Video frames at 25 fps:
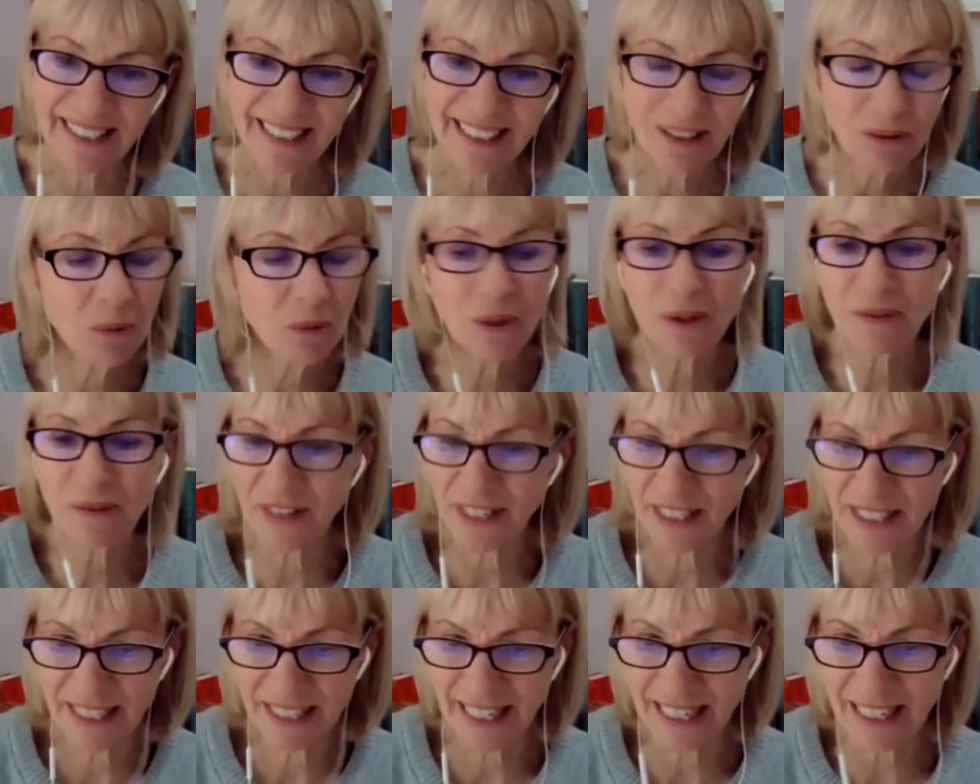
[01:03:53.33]
All of
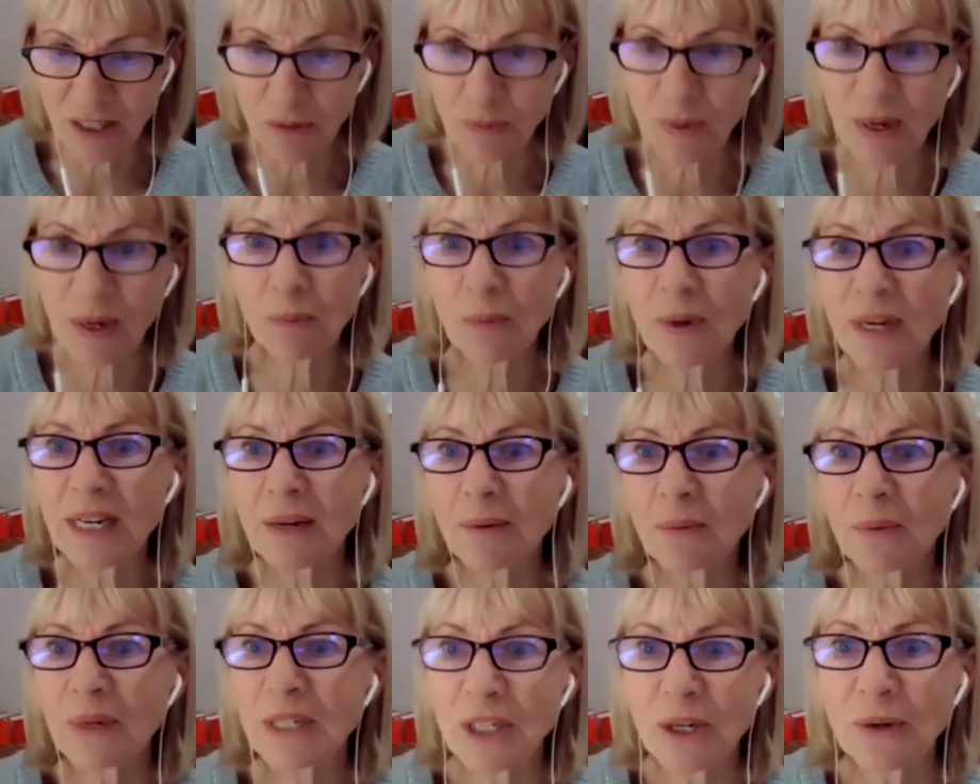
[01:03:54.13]
these things, we're we're,
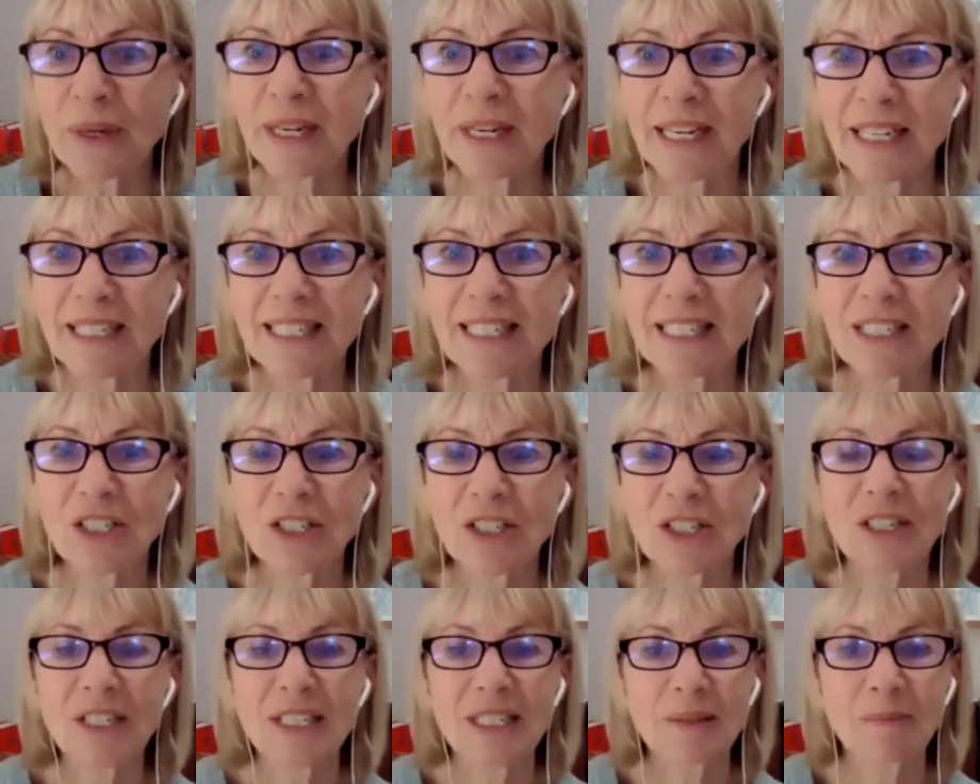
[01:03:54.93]
we're doing it. It's
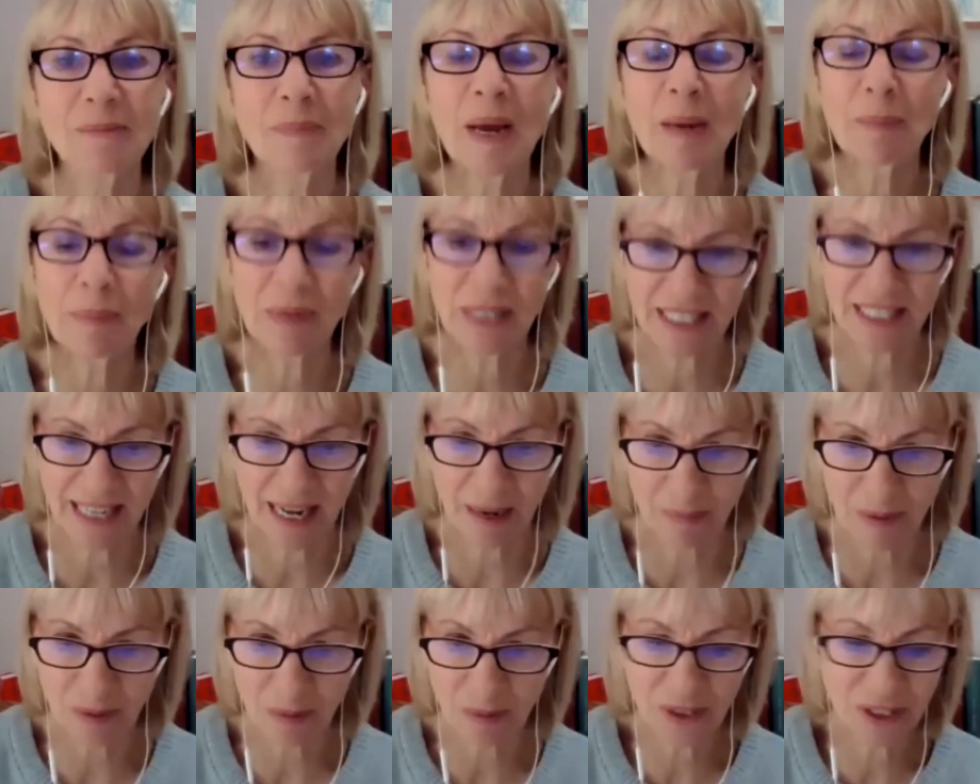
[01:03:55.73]
just baby
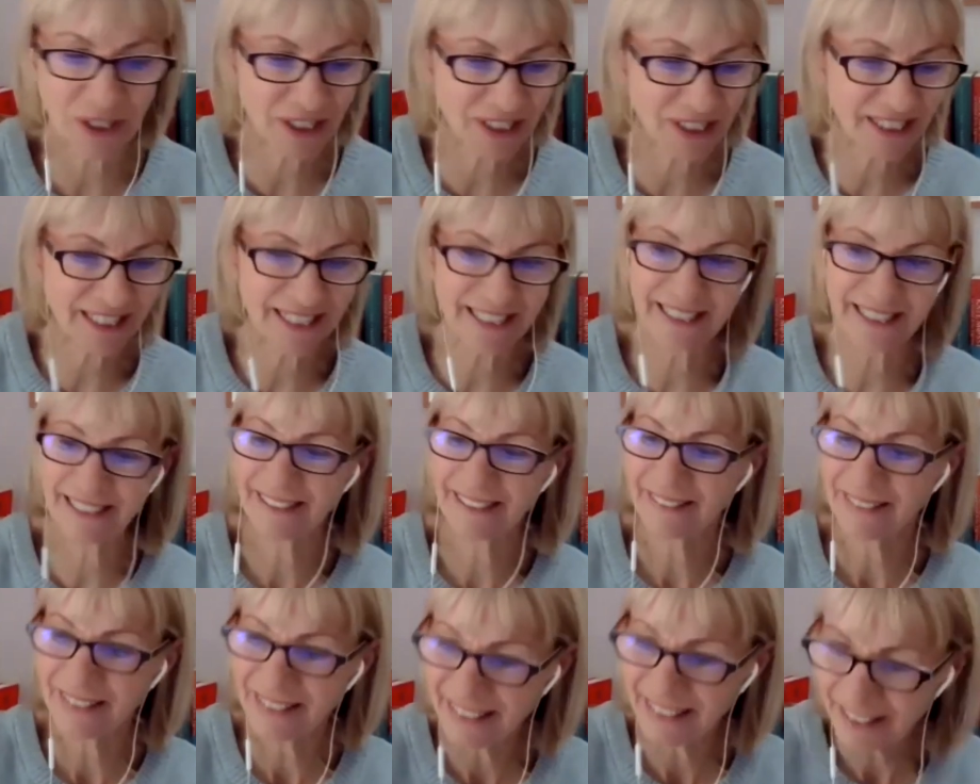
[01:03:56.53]
steps. We just need
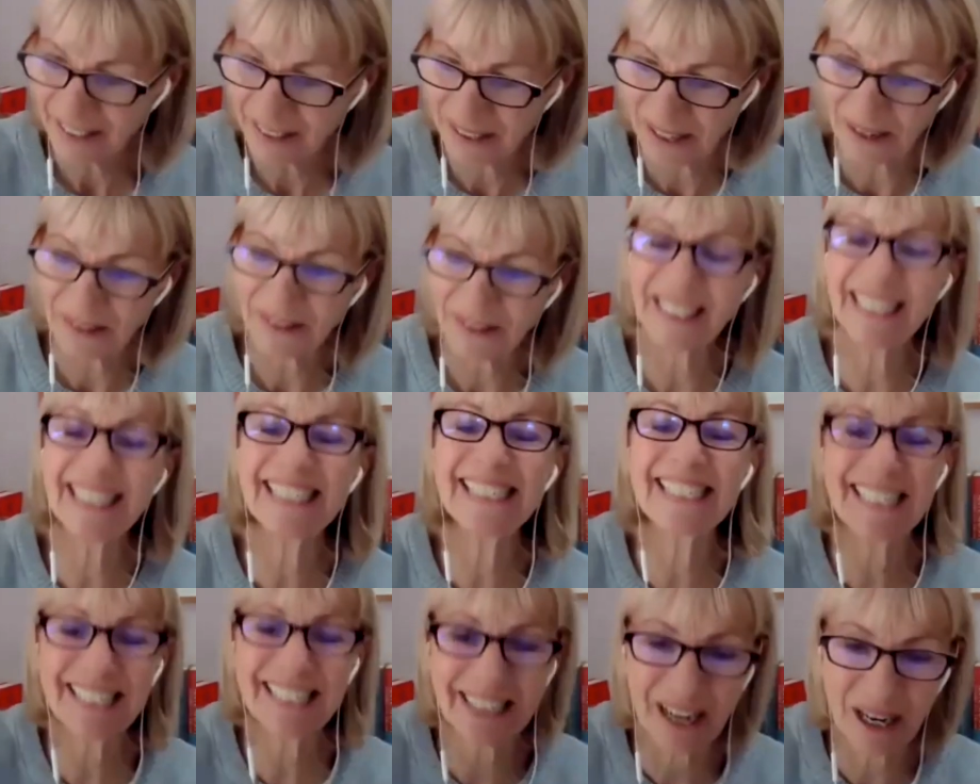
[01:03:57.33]
you know
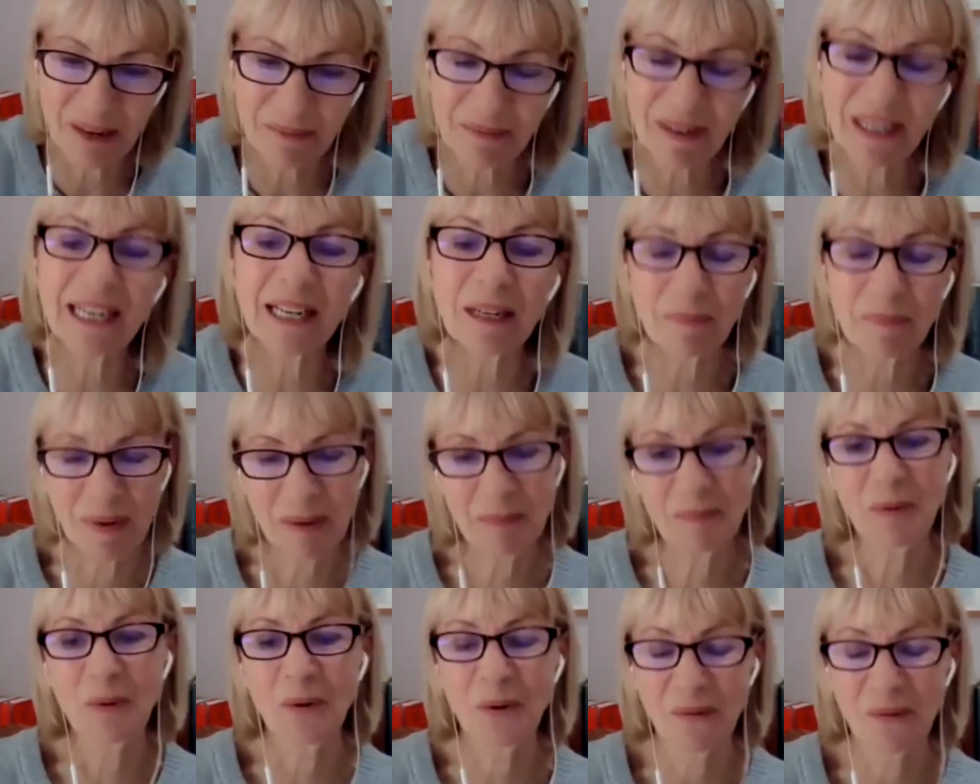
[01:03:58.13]
each time a little bit
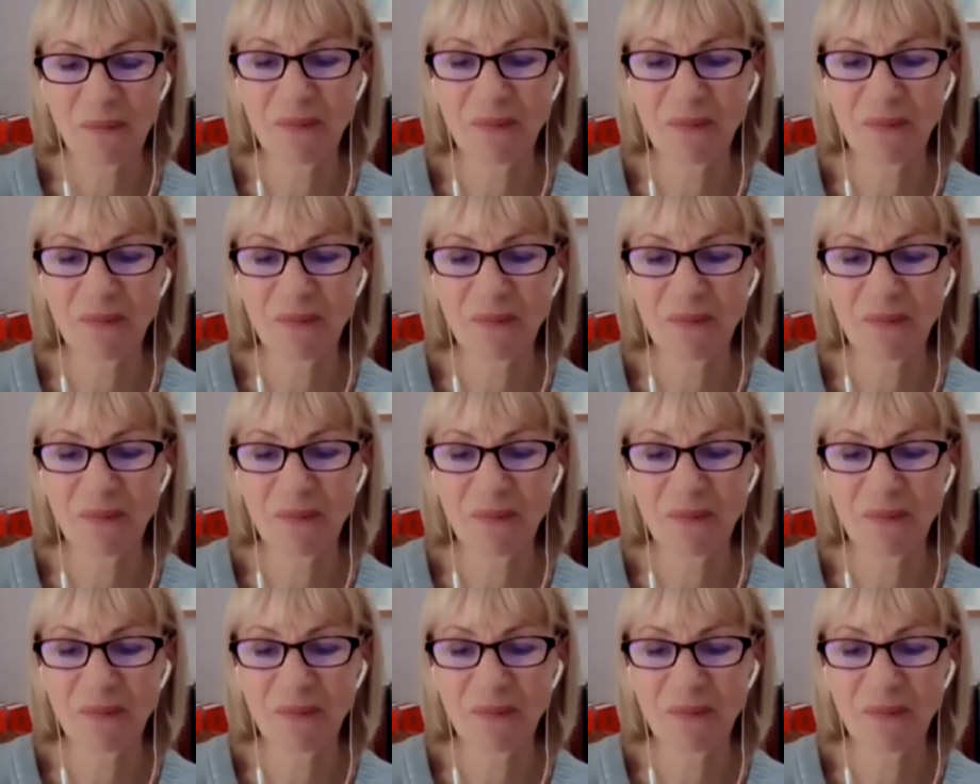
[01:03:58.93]
more.